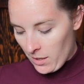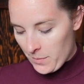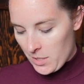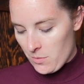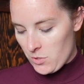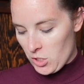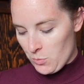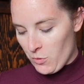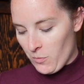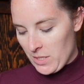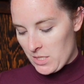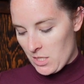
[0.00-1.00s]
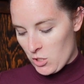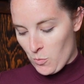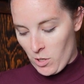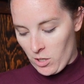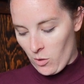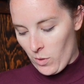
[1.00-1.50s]
I'm going to just move my stitch
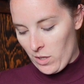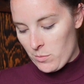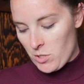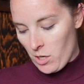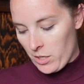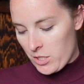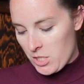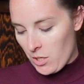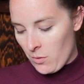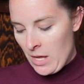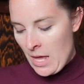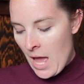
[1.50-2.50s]
marker while I'm talking to you.